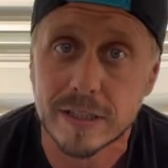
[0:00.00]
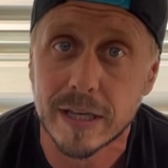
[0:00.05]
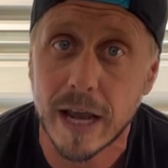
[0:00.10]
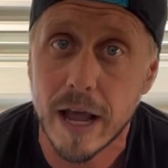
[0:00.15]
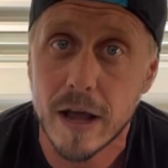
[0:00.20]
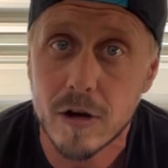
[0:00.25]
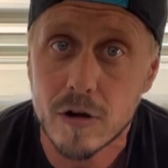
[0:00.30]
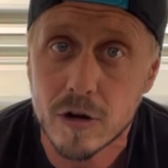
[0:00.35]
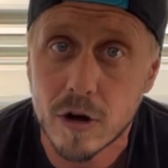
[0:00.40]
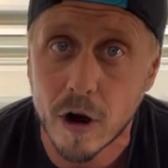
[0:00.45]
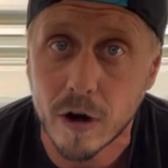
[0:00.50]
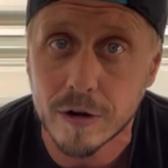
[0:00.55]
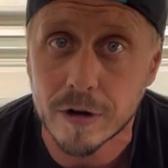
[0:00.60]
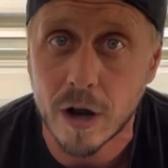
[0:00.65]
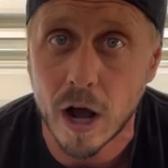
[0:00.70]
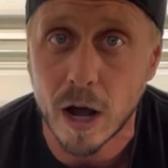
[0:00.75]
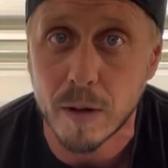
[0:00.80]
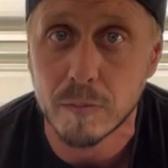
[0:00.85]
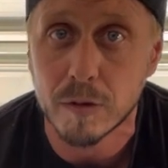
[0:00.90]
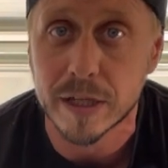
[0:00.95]
style garden
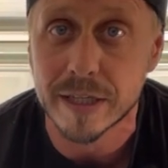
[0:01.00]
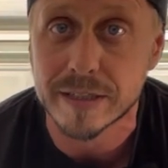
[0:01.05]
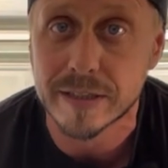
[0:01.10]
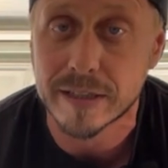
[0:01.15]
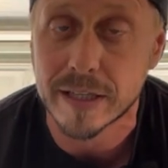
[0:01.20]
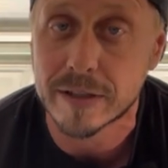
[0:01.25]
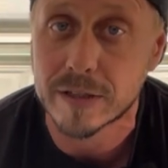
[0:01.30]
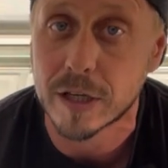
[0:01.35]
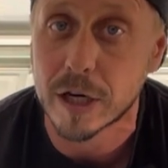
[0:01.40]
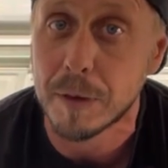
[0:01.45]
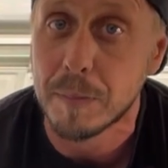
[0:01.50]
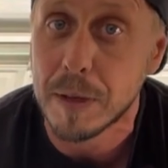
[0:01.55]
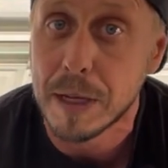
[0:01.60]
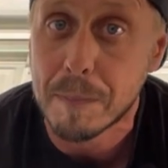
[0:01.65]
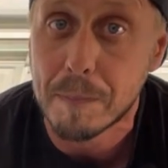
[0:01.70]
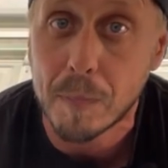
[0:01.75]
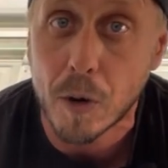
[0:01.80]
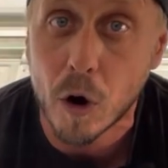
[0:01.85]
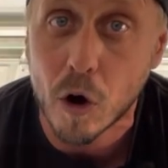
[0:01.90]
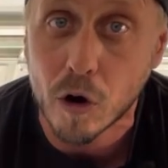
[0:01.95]
obelisk that's gonna
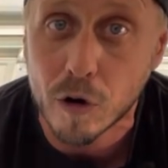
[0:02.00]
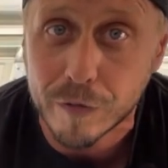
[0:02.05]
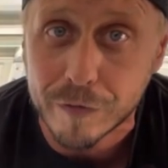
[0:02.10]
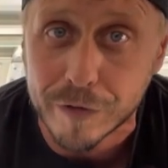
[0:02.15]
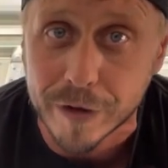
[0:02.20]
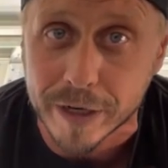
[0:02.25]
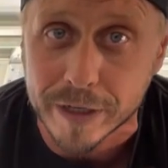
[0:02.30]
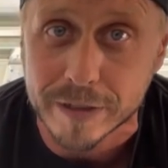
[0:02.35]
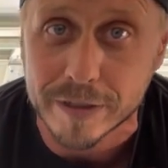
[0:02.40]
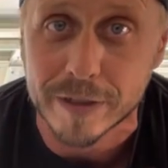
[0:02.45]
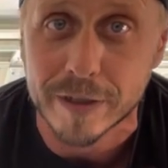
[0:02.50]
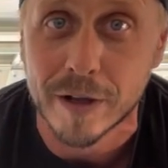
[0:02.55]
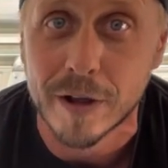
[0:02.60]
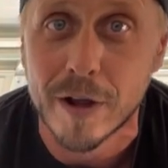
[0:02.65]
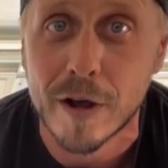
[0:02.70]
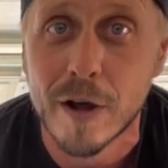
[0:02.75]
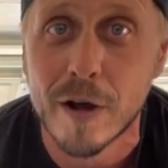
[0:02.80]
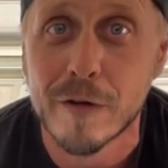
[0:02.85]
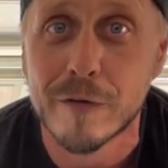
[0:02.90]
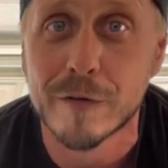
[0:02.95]
be perfect
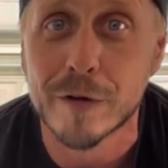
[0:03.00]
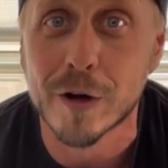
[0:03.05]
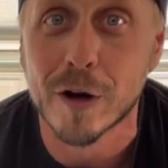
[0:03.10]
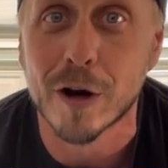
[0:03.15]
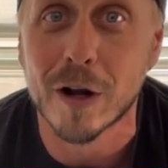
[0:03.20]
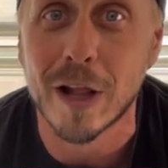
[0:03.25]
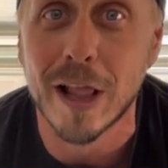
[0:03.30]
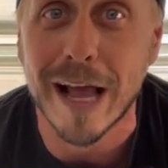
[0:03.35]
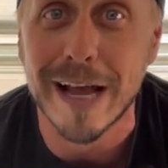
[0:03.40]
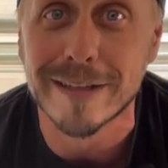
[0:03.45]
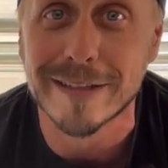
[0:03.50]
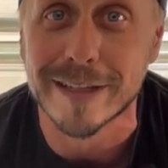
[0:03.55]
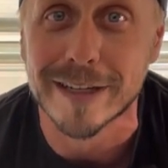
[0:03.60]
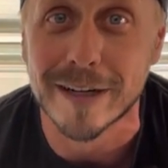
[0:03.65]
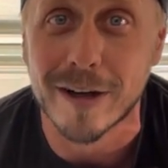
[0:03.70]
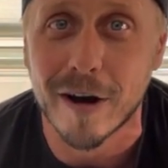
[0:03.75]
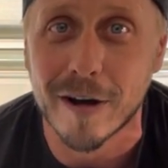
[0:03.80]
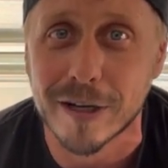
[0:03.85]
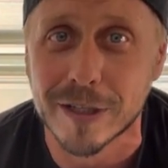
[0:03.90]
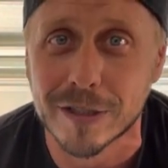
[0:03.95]
for your classic
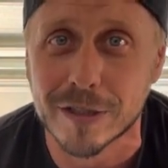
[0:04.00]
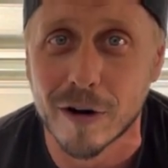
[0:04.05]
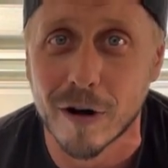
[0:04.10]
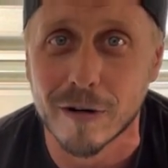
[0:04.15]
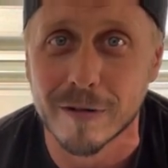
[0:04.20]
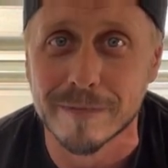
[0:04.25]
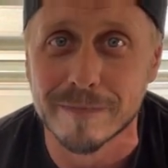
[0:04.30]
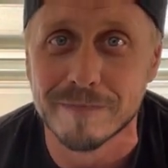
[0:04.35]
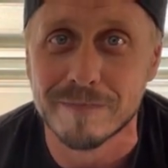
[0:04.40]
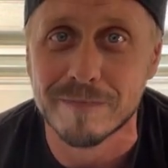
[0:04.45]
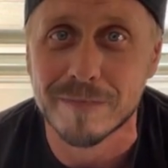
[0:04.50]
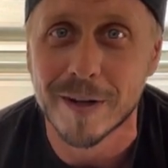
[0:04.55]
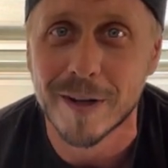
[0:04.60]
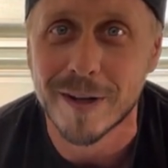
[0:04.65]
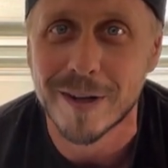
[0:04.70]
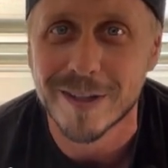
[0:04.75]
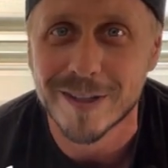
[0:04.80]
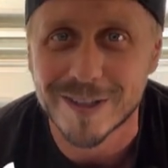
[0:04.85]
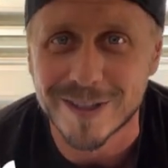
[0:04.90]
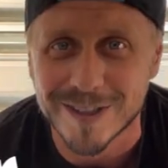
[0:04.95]
cottage garden.
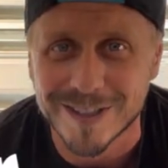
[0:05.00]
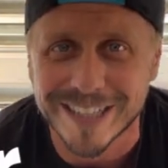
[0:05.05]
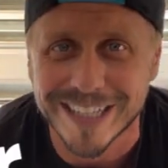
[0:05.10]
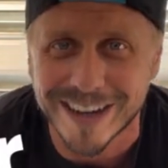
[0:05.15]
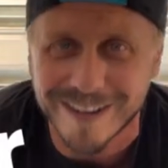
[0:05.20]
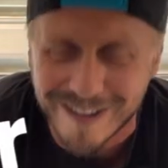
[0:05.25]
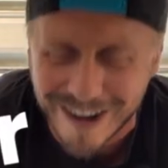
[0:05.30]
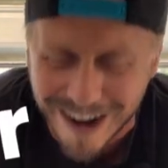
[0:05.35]
So stick